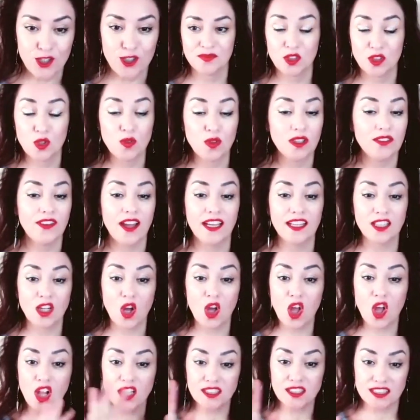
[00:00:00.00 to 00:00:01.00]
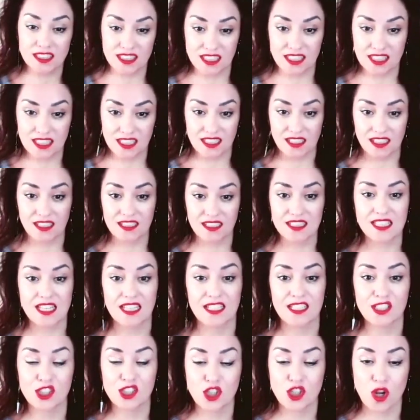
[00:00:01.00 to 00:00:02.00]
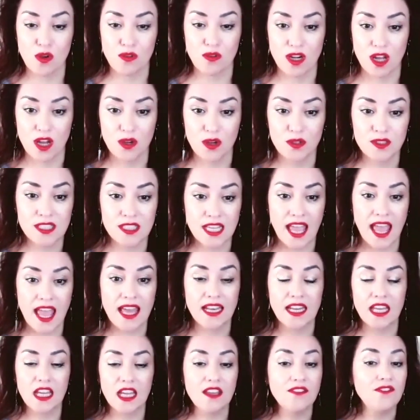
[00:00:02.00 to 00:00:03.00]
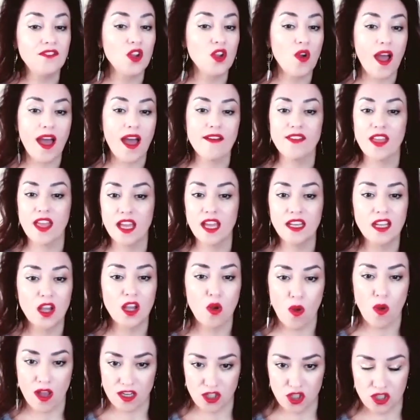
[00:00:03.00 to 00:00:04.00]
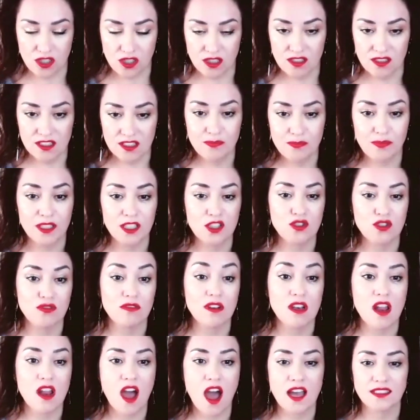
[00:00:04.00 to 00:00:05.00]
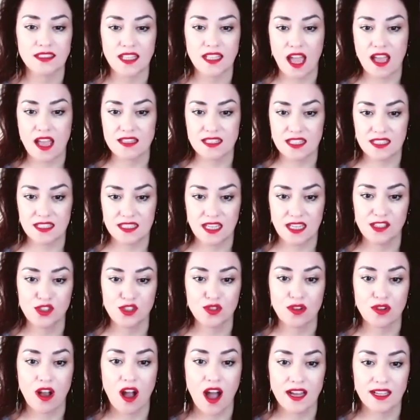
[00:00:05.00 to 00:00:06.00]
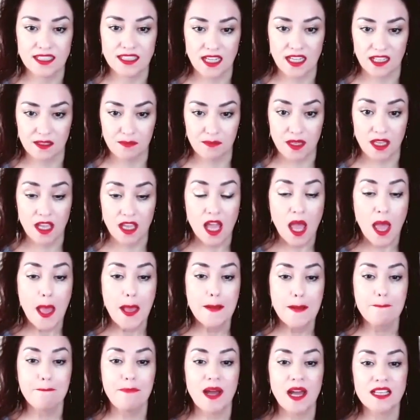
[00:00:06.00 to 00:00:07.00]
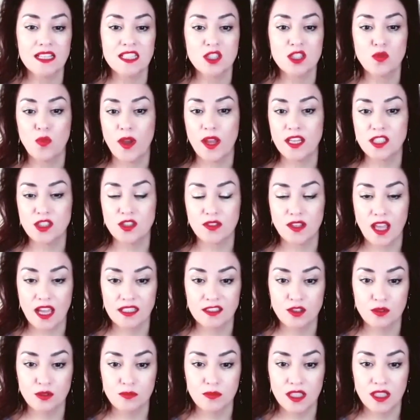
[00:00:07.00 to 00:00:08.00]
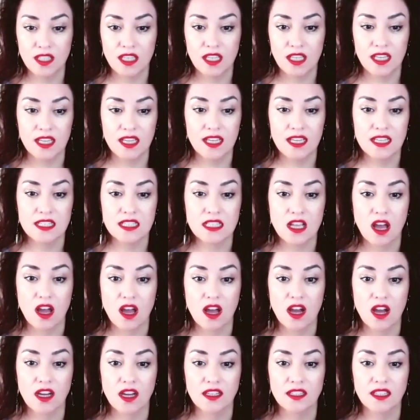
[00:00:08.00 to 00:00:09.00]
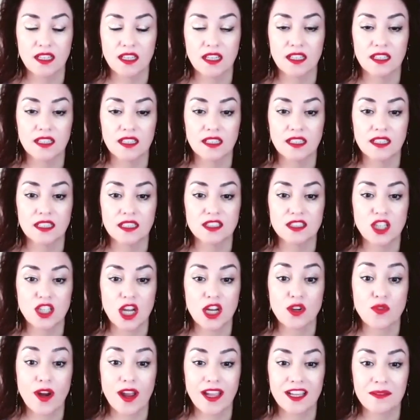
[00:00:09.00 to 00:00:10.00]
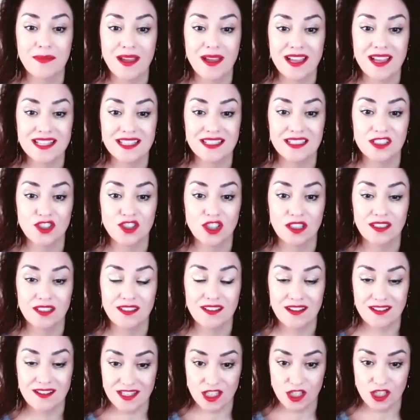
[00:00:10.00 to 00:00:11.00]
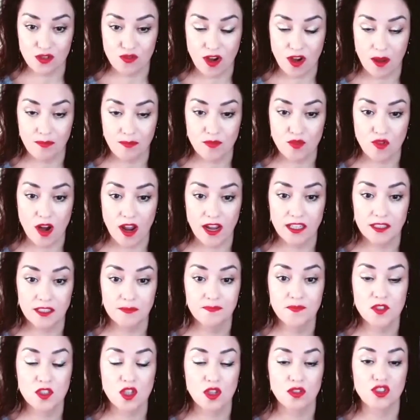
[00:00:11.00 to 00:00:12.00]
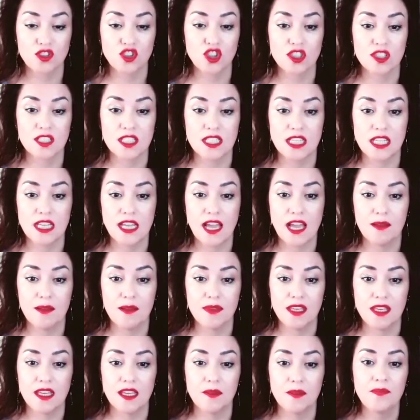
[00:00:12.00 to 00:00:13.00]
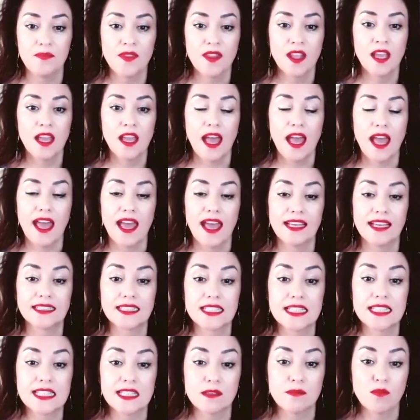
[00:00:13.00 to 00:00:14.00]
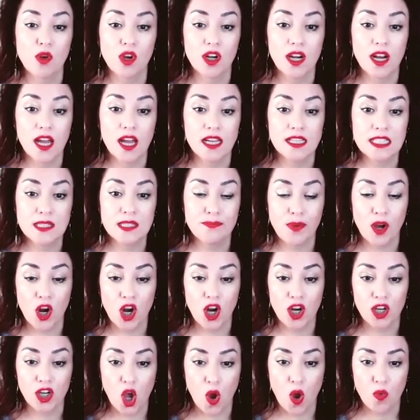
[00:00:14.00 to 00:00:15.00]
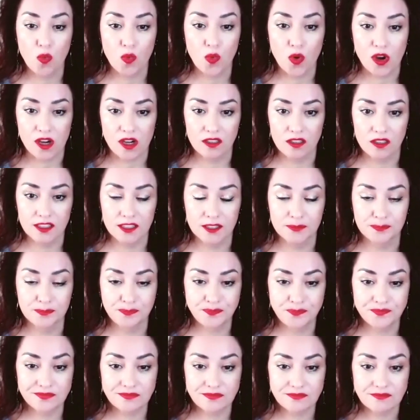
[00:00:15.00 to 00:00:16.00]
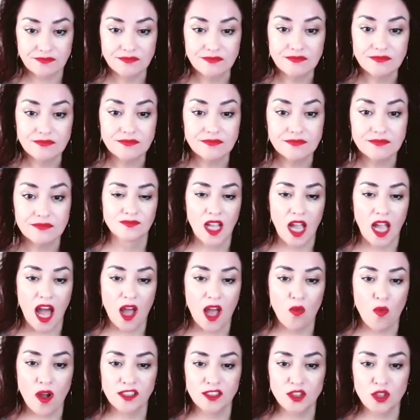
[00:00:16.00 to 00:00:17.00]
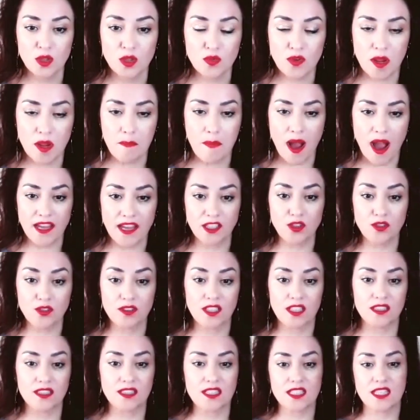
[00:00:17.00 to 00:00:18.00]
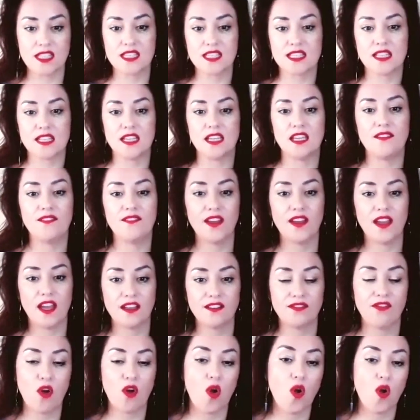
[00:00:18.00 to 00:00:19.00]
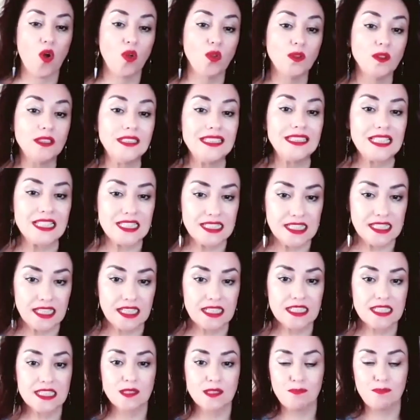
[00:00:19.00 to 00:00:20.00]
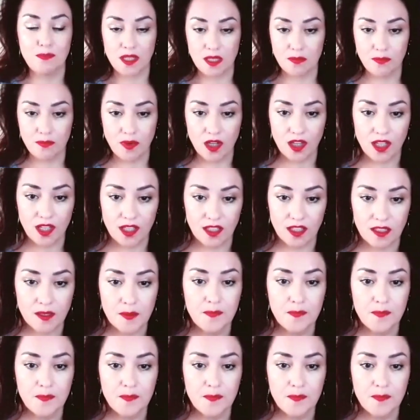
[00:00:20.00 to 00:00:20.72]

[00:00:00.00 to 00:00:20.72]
You will find all the details in the show notes. And if you have any questions, please do not hesitate to contact me. Best way to get to me is on a direct message in Instagram, right? So just DM me at Simona Spark World. I want to remind you that this is an event for only 6 people.